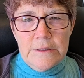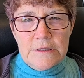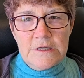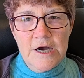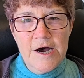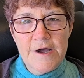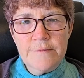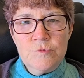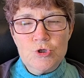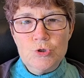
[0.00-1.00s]
the
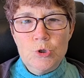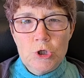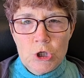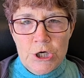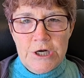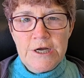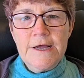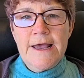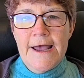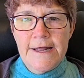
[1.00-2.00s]
time to look
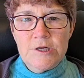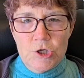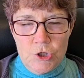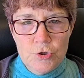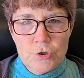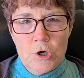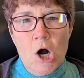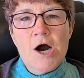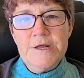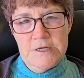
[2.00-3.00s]
at your
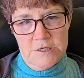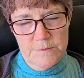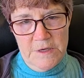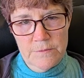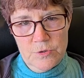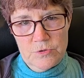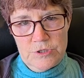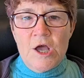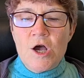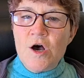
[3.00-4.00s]
audience members.
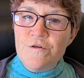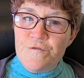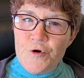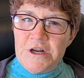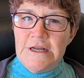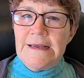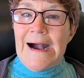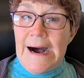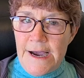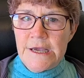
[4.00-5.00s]
Avoiding
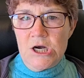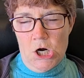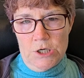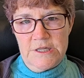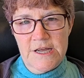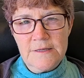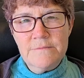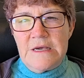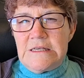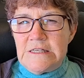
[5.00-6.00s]
eye contact
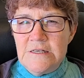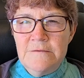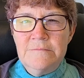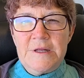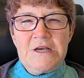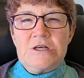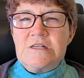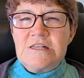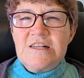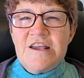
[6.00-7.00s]
may seem like a
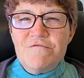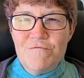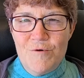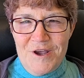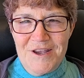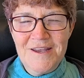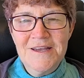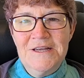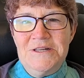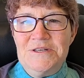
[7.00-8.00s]
safe way
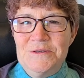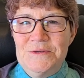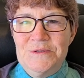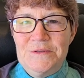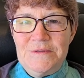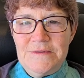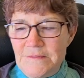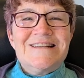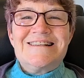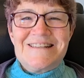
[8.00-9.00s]
to
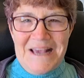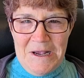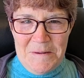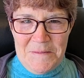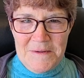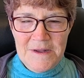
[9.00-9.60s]
escape.